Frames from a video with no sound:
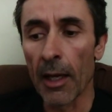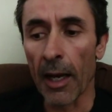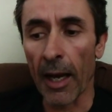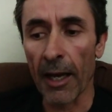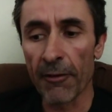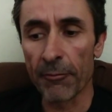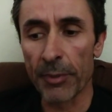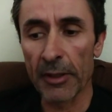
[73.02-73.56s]

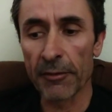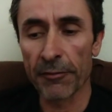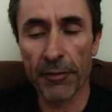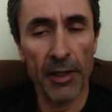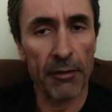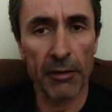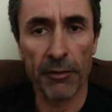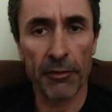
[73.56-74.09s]
I've been
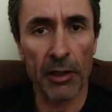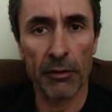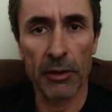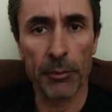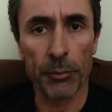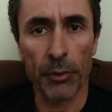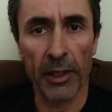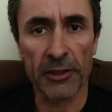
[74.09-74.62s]
very, very
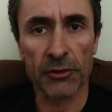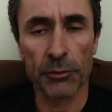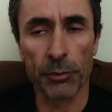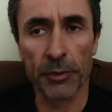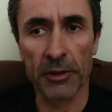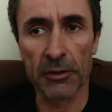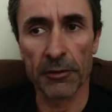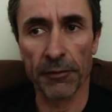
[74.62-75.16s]
impressed
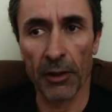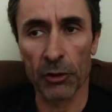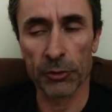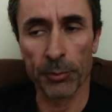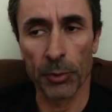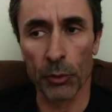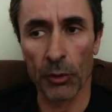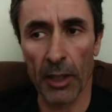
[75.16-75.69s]
with the Fighter
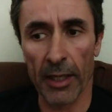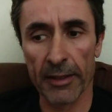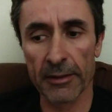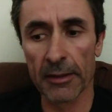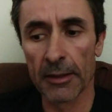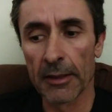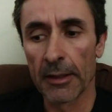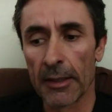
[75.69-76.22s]
Sport
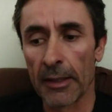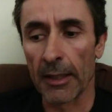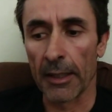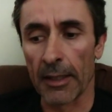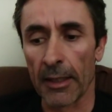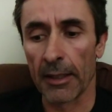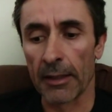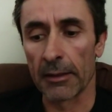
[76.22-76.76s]
line.
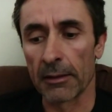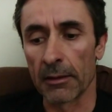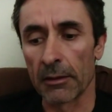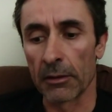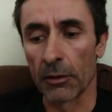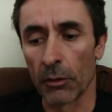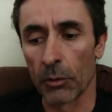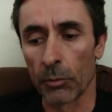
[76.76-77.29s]

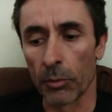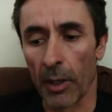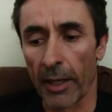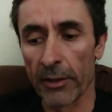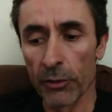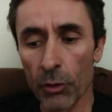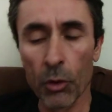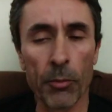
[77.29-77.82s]
And
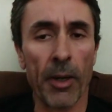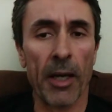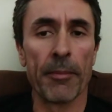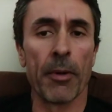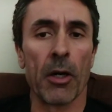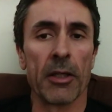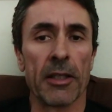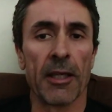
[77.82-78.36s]
I know my
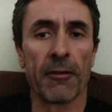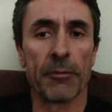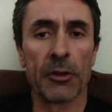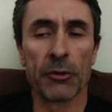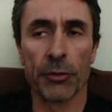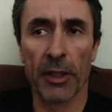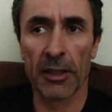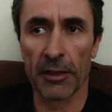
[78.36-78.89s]
body. I've been
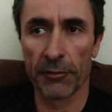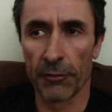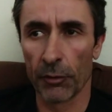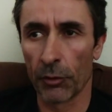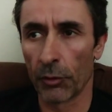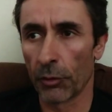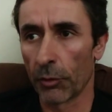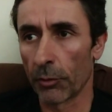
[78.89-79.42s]
training
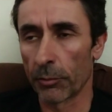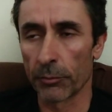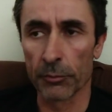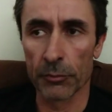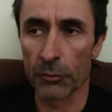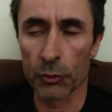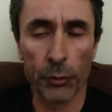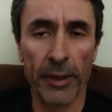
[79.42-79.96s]
for
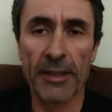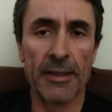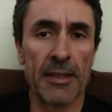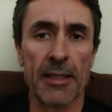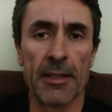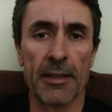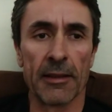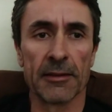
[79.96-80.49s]
20
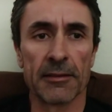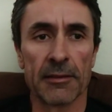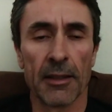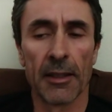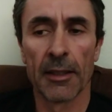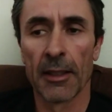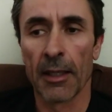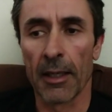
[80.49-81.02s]
years
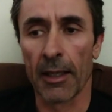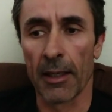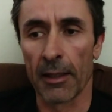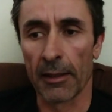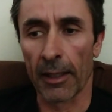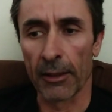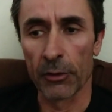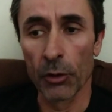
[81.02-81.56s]

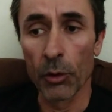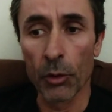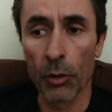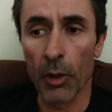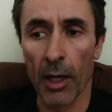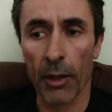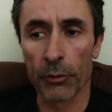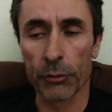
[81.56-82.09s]
and I
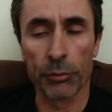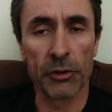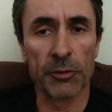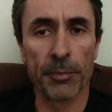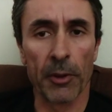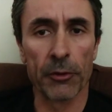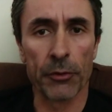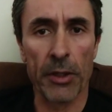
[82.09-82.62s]
know how to
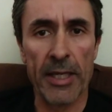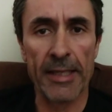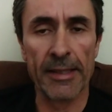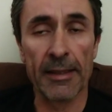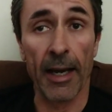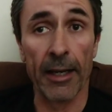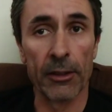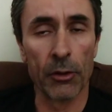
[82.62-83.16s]
respond to
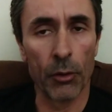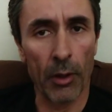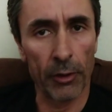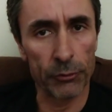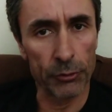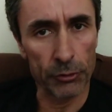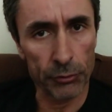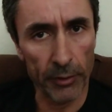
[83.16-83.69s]
heat. I know how
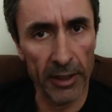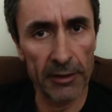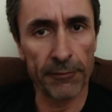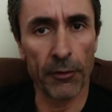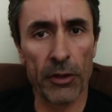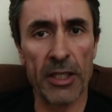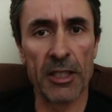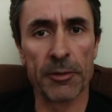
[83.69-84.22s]
to train
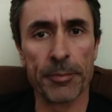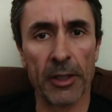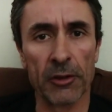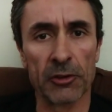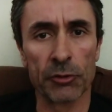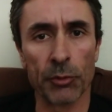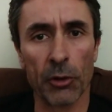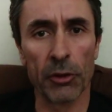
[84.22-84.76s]
for heat
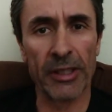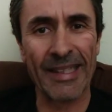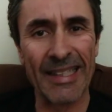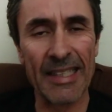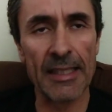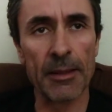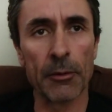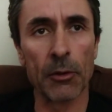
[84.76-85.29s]
because it's one of the
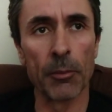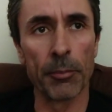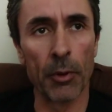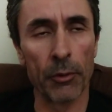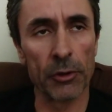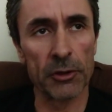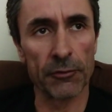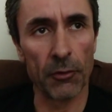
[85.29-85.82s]
key
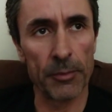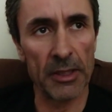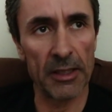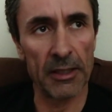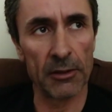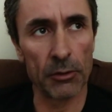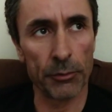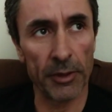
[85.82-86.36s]
components for me
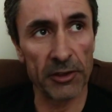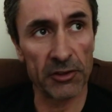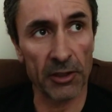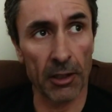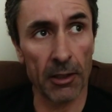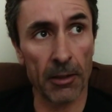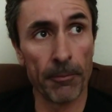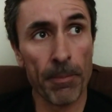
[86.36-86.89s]
in the race
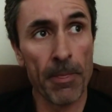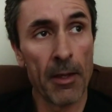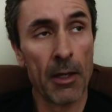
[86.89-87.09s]
car.